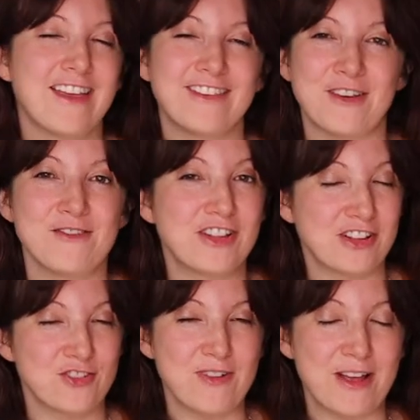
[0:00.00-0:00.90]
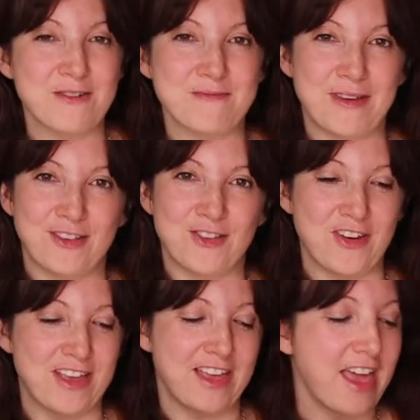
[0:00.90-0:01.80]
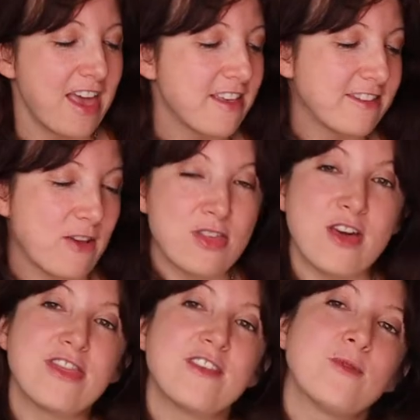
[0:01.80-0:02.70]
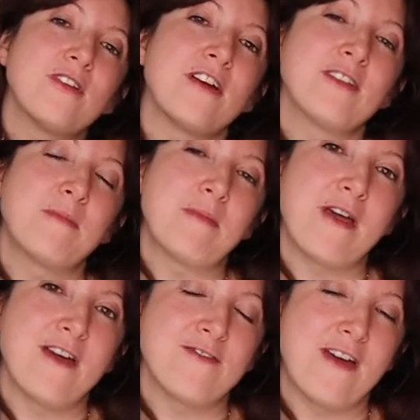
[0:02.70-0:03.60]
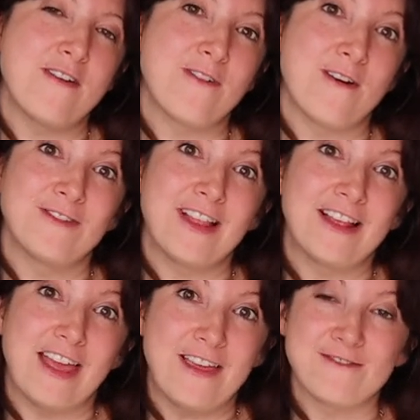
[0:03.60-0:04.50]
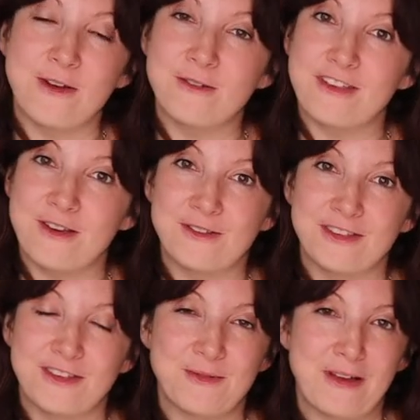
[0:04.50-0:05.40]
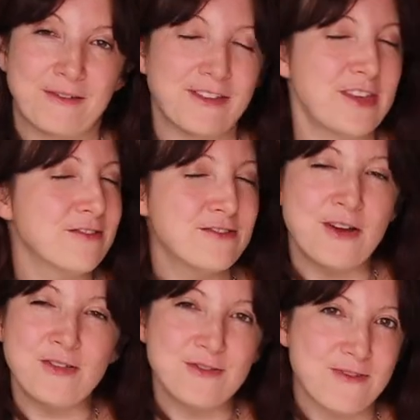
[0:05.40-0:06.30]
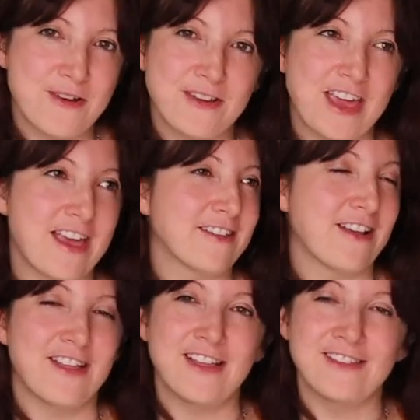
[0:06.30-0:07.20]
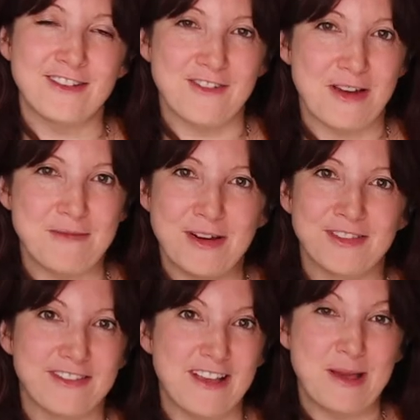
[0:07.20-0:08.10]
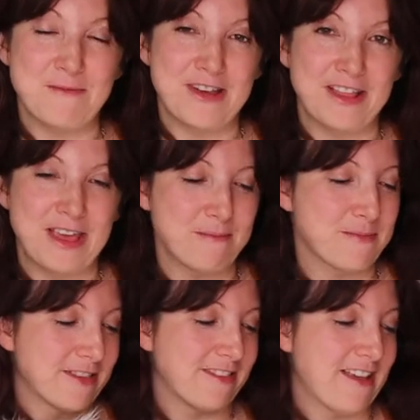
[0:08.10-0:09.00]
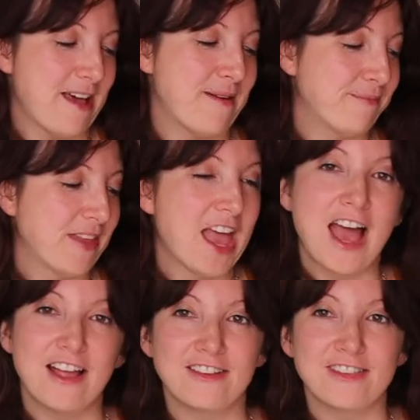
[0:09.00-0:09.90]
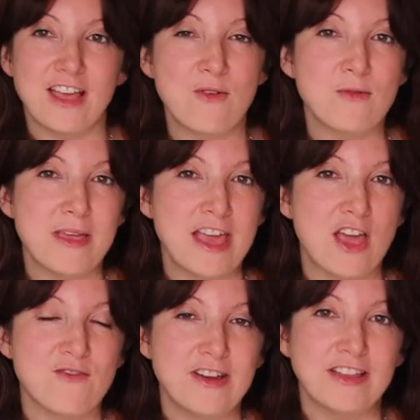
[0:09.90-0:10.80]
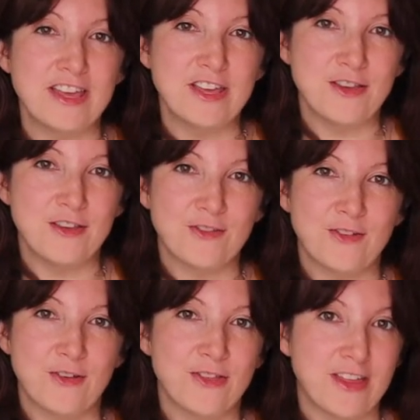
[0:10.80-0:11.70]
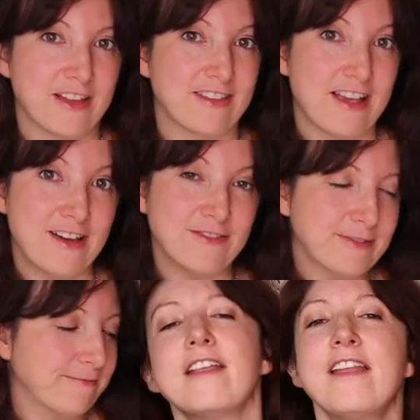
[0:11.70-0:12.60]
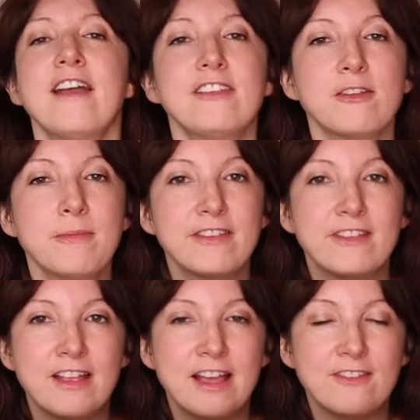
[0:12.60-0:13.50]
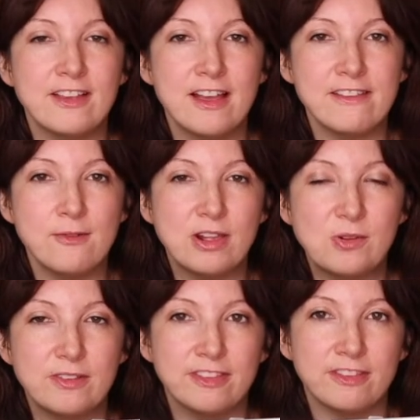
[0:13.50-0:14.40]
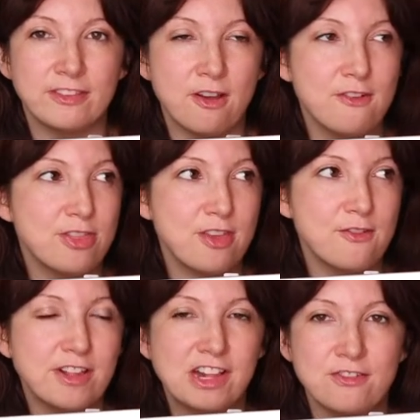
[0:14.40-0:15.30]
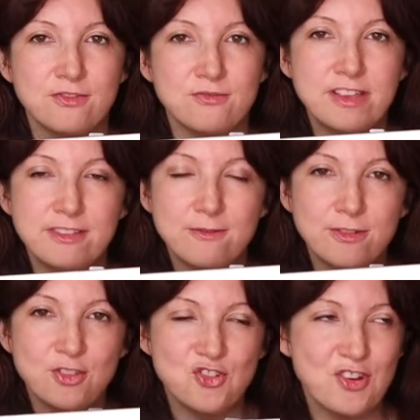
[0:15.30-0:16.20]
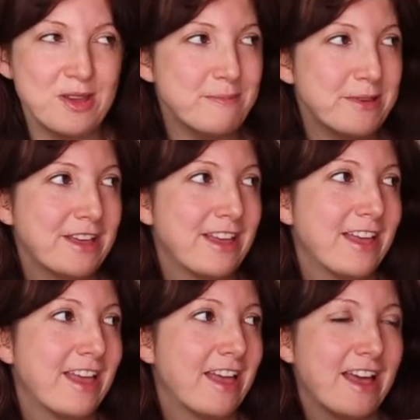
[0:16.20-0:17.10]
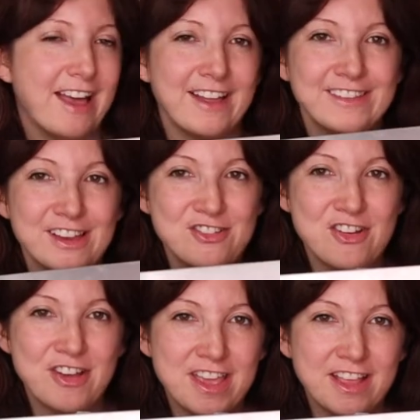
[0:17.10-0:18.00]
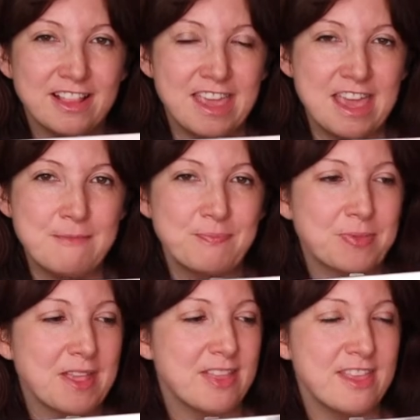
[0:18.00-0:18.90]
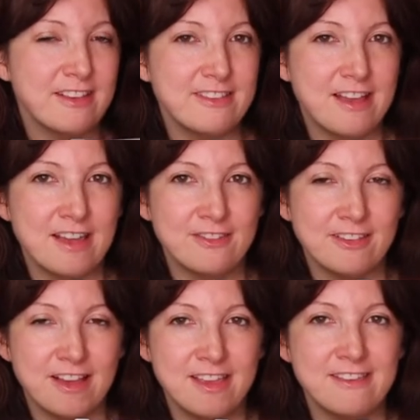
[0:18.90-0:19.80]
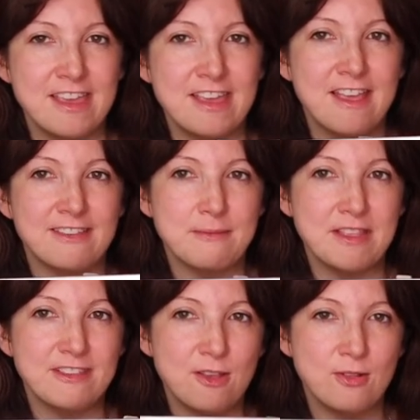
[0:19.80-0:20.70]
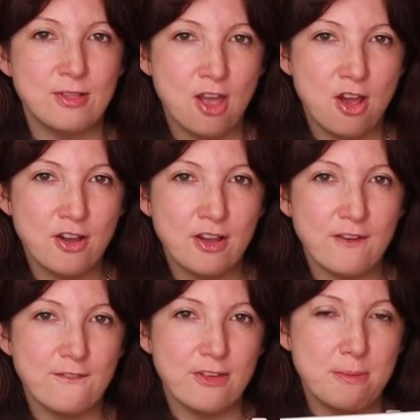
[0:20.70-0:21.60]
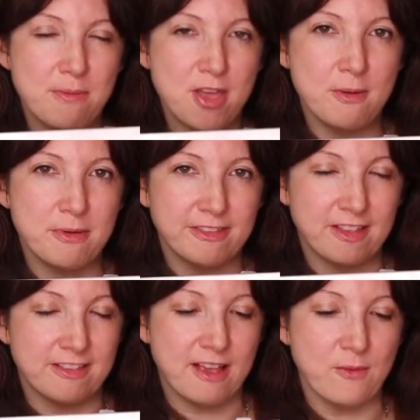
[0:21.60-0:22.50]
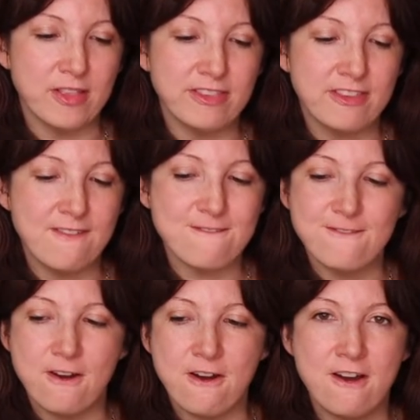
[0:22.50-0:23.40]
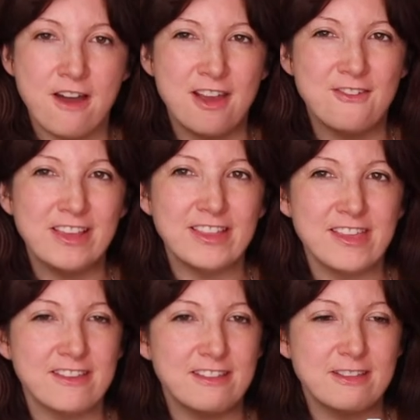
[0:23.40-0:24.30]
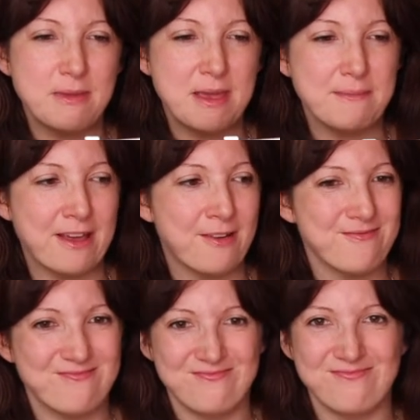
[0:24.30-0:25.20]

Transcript: so just right up my street. So I thought this would also be perfect for flat lay photos as well. You'll know the rug, it's on Instagram all the time really, but um, just thought it would be a really useful thing to have. Next up is the knife tidy, which was sort of the original reason for the trip, and annoyingly this knife tidy is a bit too long for the purpose that I want it for. I really need it to be about